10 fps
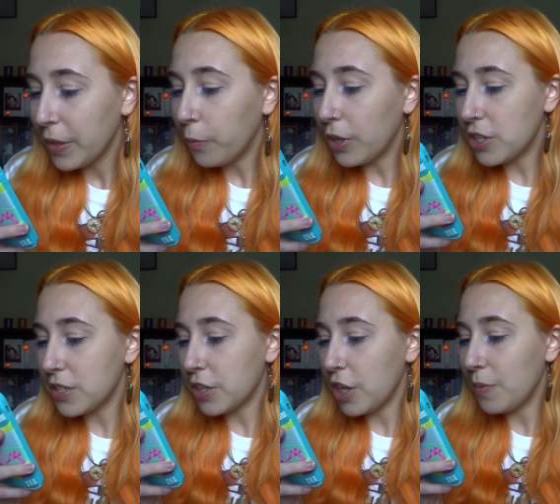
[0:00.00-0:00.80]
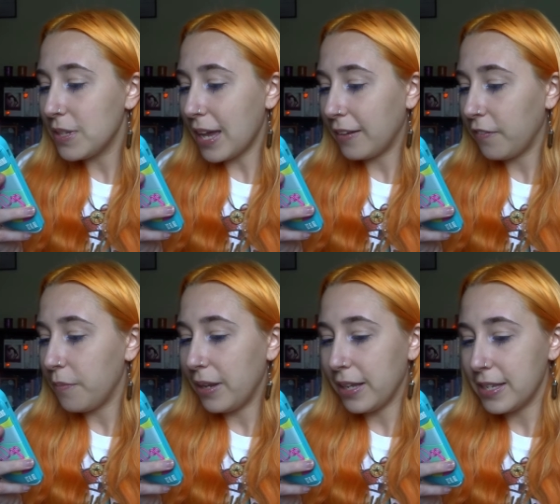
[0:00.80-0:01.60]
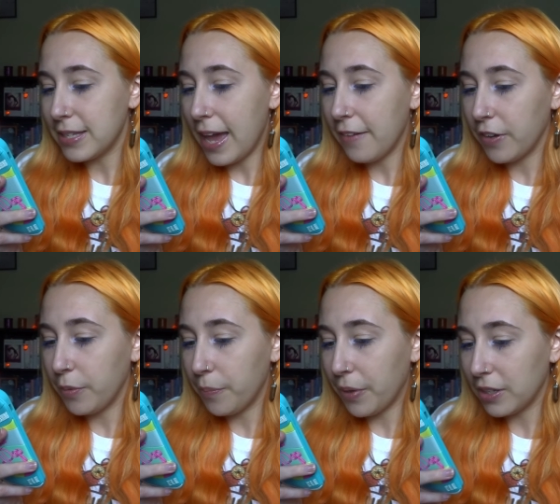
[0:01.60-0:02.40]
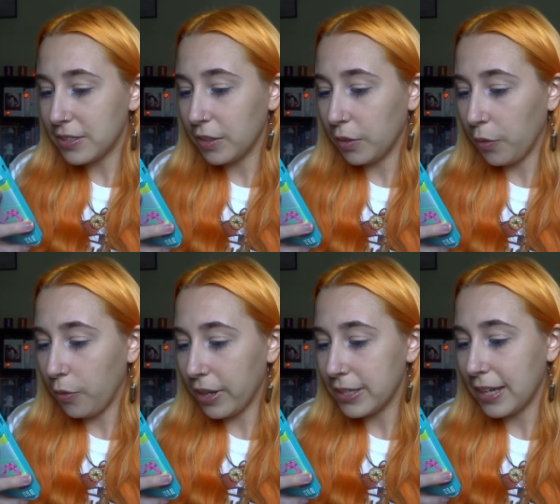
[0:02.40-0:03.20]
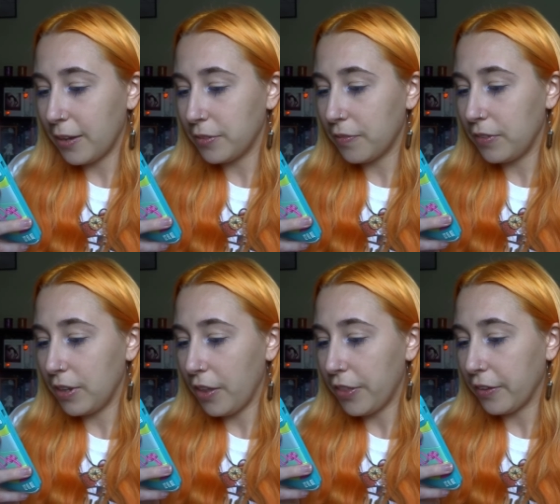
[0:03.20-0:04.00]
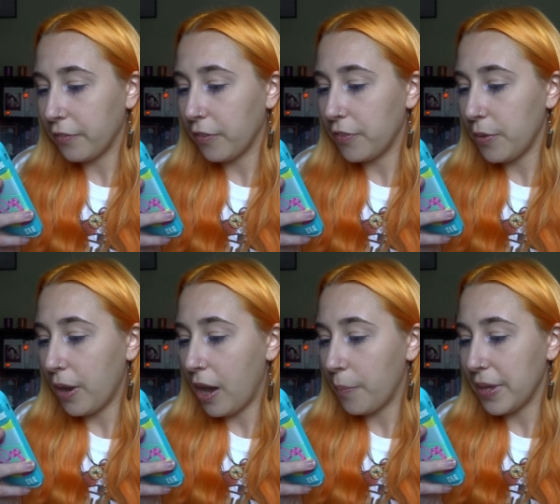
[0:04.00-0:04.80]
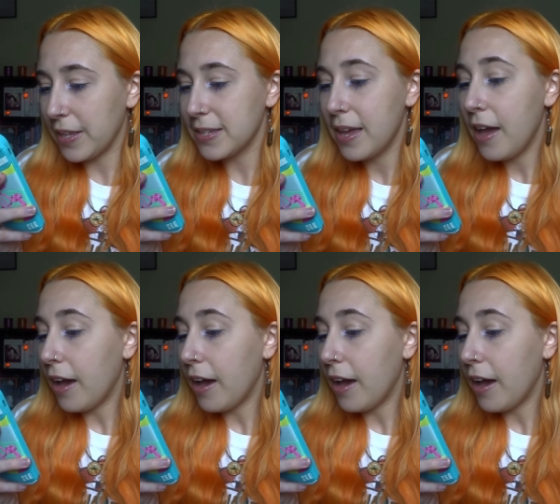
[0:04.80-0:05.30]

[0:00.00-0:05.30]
Witches, humans and familiars, everyone basking the glorious sound of nothing for a few heartbeats.